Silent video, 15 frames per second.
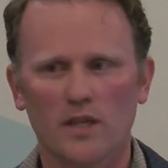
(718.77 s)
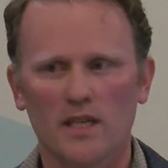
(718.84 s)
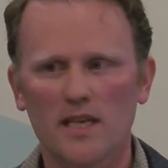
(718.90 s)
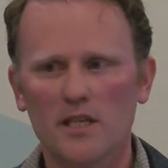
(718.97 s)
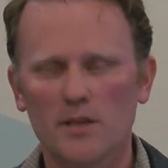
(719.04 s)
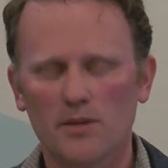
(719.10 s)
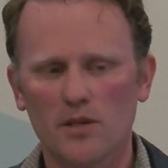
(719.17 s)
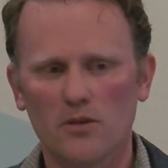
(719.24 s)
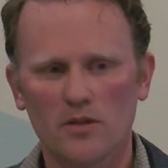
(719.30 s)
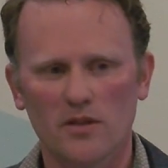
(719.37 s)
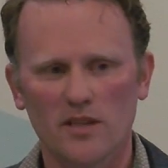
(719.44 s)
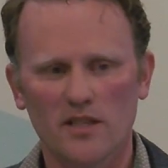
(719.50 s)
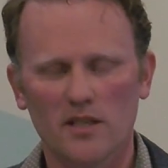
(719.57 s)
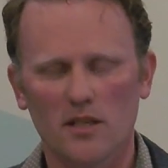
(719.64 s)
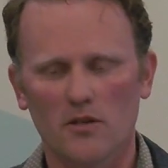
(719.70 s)
We need to be using
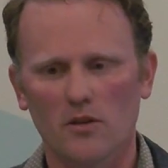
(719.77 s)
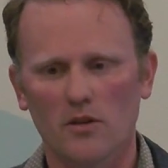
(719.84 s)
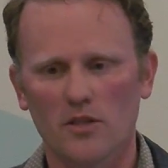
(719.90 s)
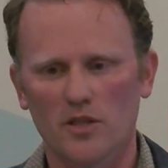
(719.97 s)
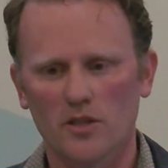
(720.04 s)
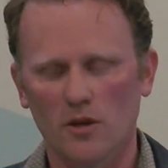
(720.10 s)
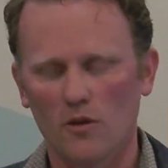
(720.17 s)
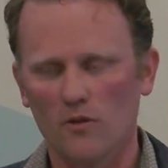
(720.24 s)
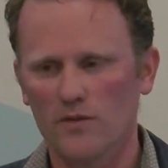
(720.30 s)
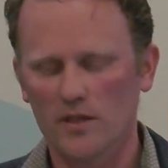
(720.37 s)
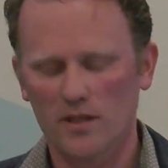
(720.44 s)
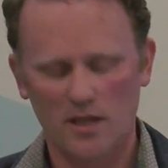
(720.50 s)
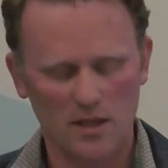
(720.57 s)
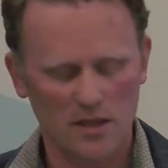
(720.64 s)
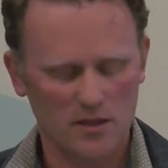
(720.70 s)
these technologies
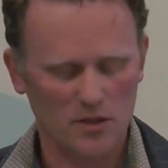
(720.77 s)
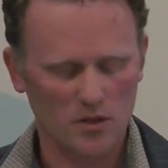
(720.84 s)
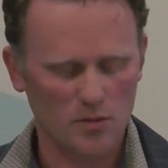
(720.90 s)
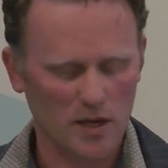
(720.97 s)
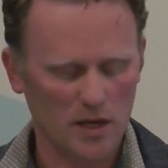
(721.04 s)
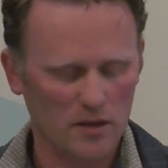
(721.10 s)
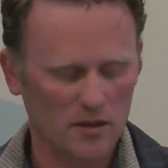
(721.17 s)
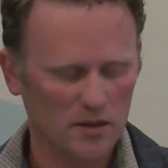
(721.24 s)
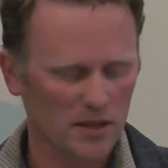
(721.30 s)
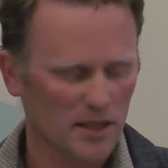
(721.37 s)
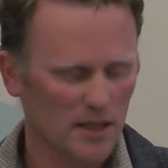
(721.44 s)
overseas as well.